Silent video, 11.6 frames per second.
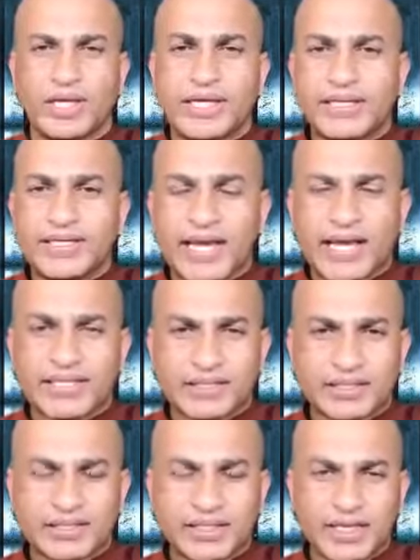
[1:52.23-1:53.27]
it has
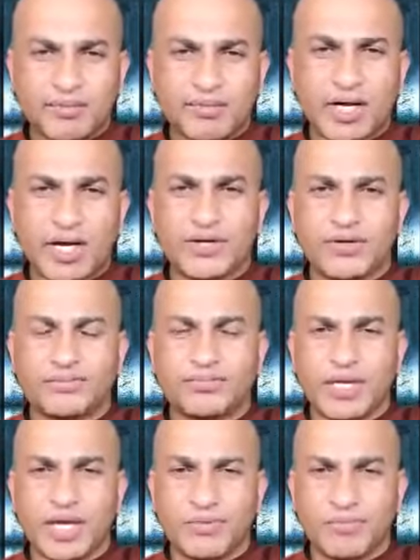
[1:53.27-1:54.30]
the same kind of
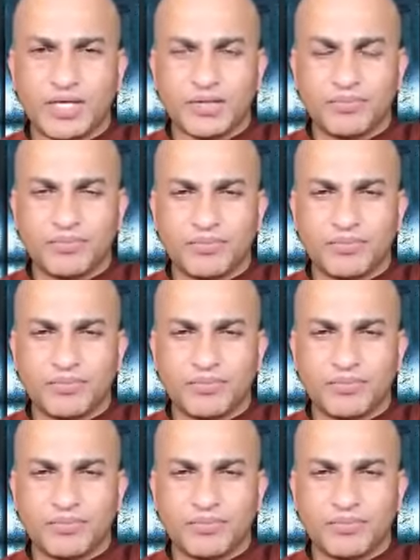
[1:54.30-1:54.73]
behavior.